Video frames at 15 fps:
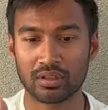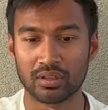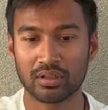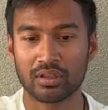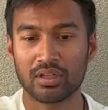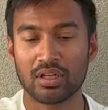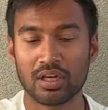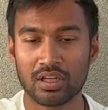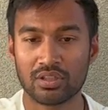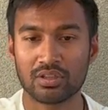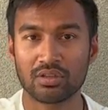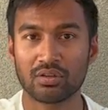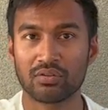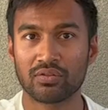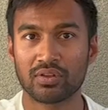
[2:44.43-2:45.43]
the
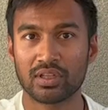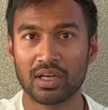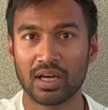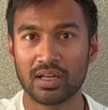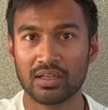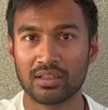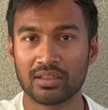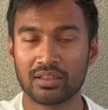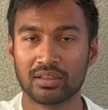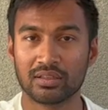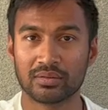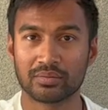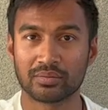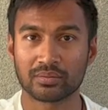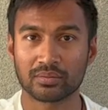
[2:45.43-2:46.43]
nature of reality.
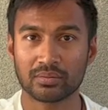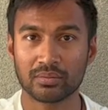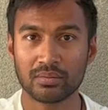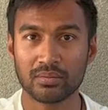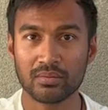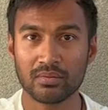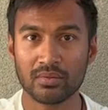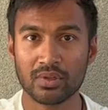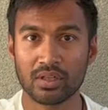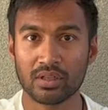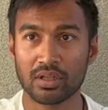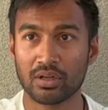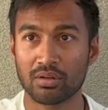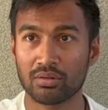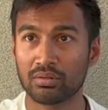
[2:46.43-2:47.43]

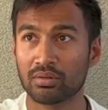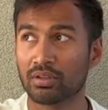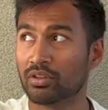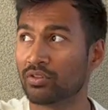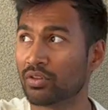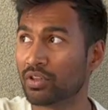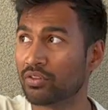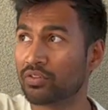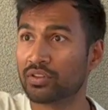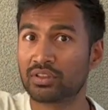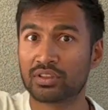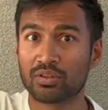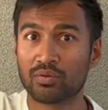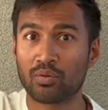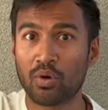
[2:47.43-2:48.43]
Now, if
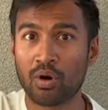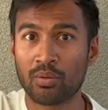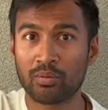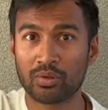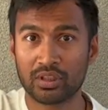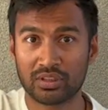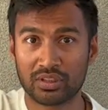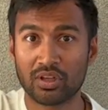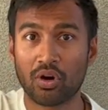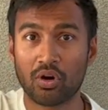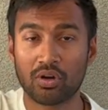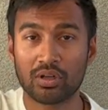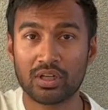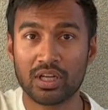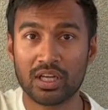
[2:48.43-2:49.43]
it's a warm, it's a
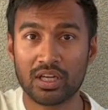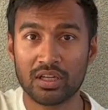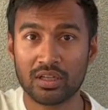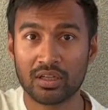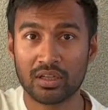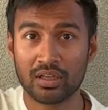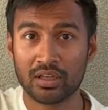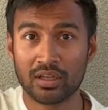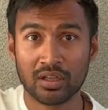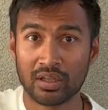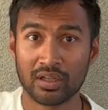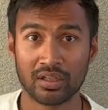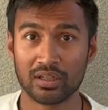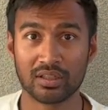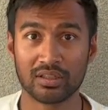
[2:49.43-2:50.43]
hot day.
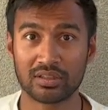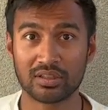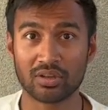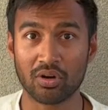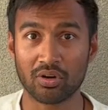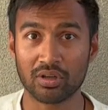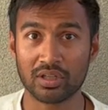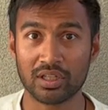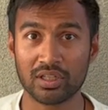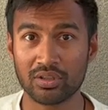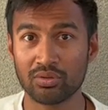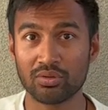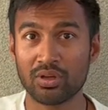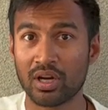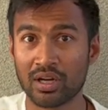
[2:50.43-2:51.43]
It's a hot day,
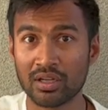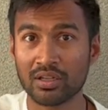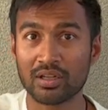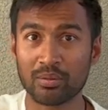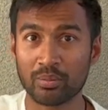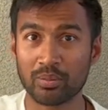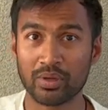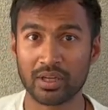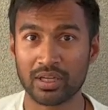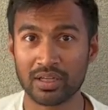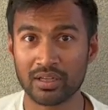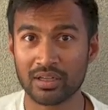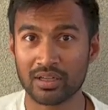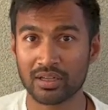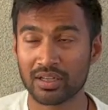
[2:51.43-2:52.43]
you can't
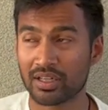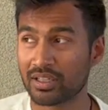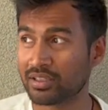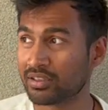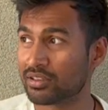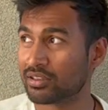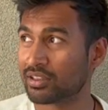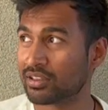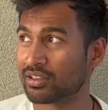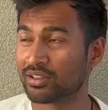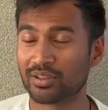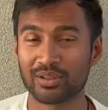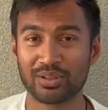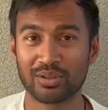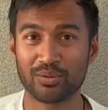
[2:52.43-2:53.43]
complain against
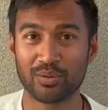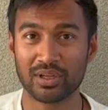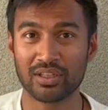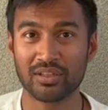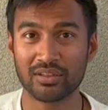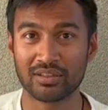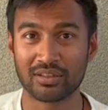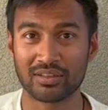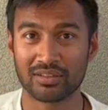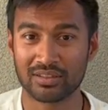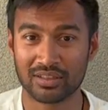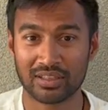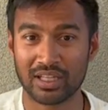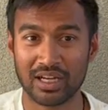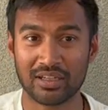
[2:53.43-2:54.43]
the weather.
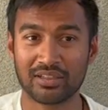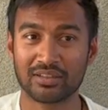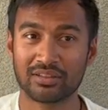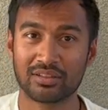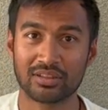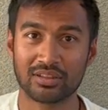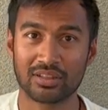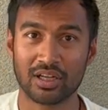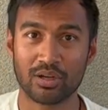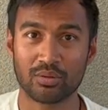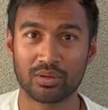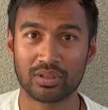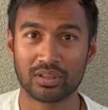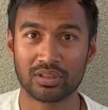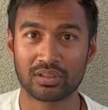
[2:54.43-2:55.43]
That is just how
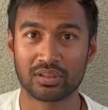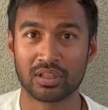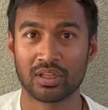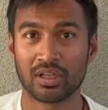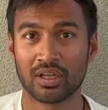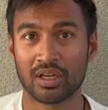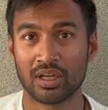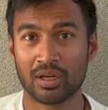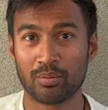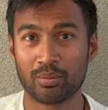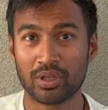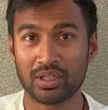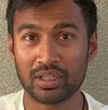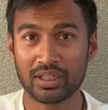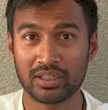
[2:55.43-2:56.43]
it is.
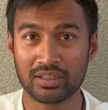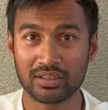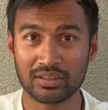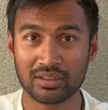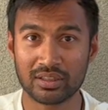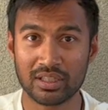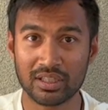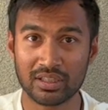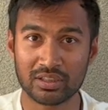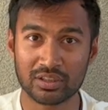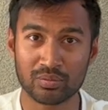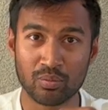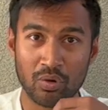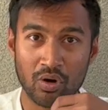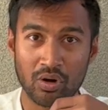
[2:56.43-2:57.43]
But it is these
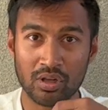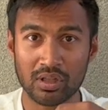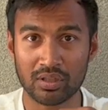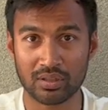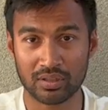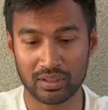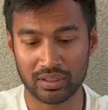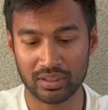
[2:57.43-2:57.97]
small,